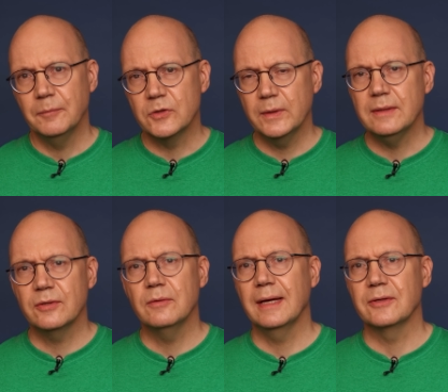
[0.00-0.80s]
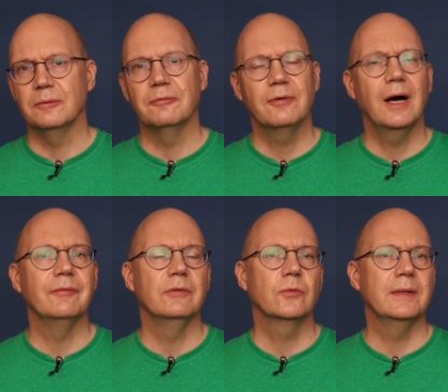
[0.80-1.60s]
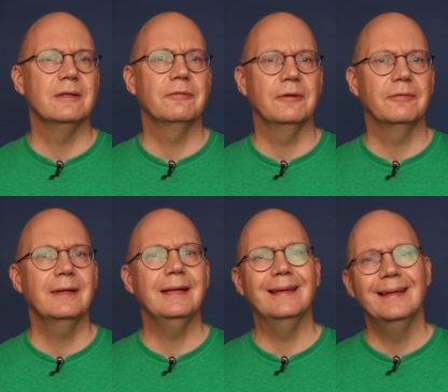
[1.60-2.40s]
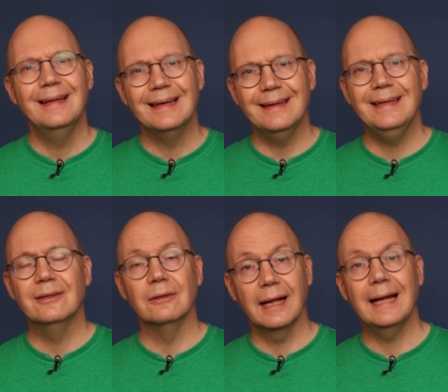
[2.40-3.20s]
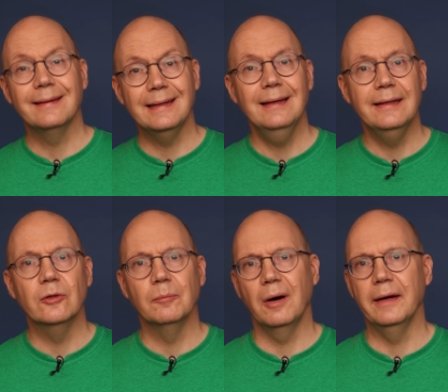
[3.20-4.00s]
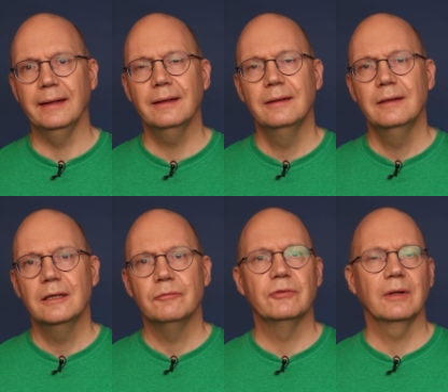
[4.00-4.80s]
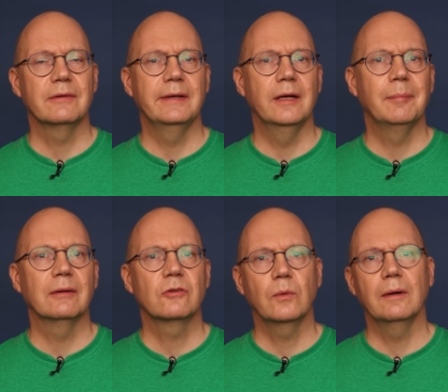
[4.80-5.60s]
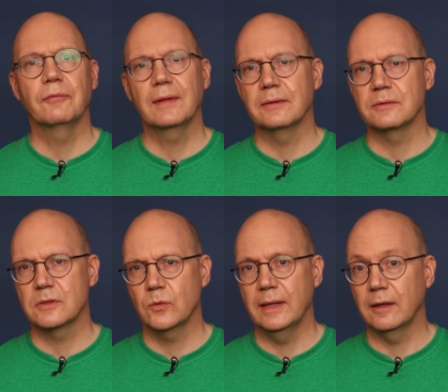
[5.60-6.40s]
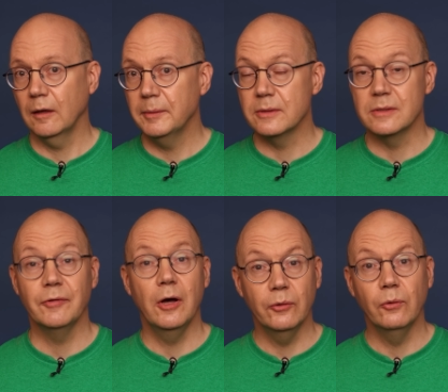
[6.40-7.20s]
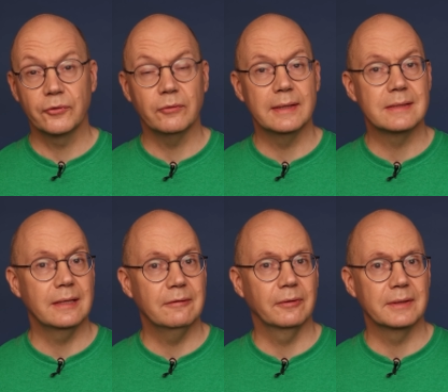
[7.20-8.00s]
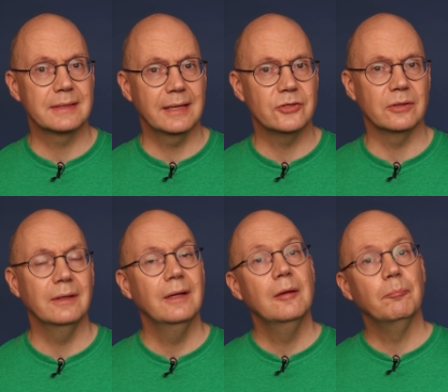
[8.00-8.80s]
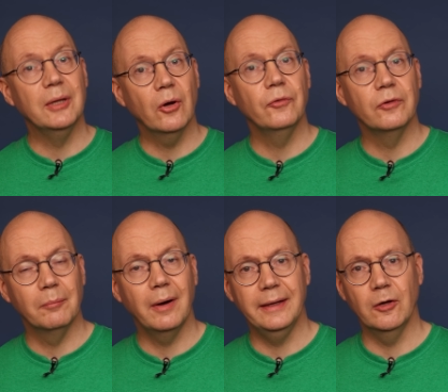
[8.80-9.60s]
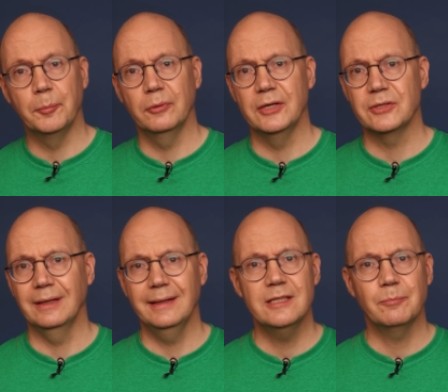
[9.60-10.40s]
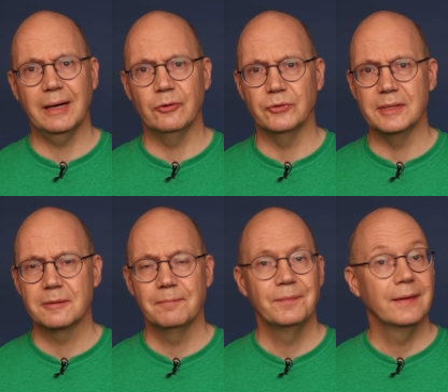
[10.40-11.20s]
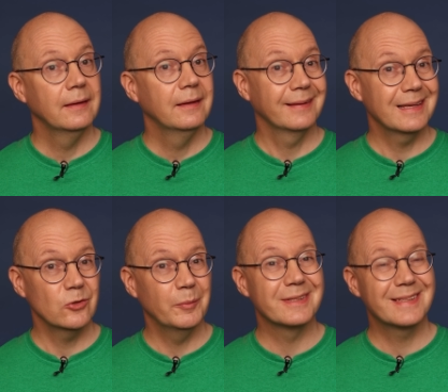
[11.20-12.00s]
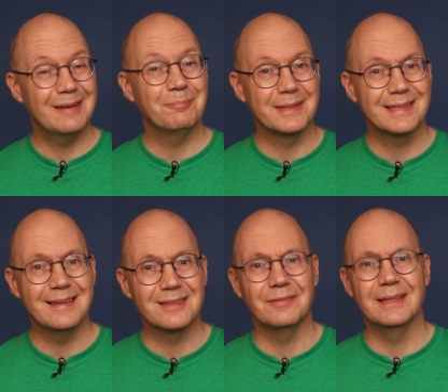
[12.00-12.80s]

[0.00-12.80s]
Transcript: Between two thousand five and twenty fifteen, legal and illegal mining resulted in about twelve thousand square kilometres of unauthorised deforestation beyond mining operation lease boundaries. That's almost ten percent of